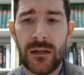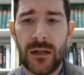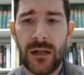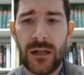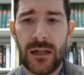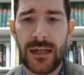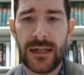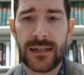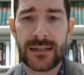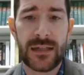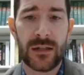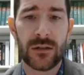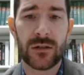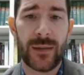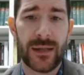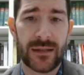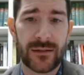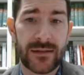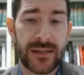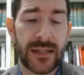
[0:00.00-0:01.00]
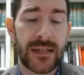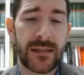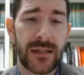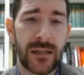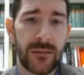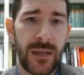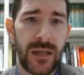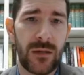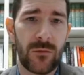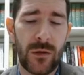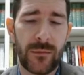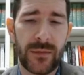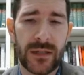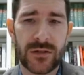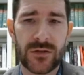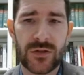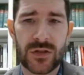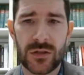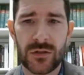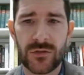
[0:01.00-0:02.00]
had killed about 60 men, women,
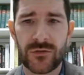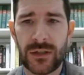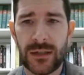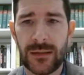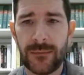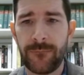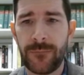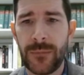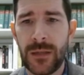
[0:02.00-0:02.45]
and children.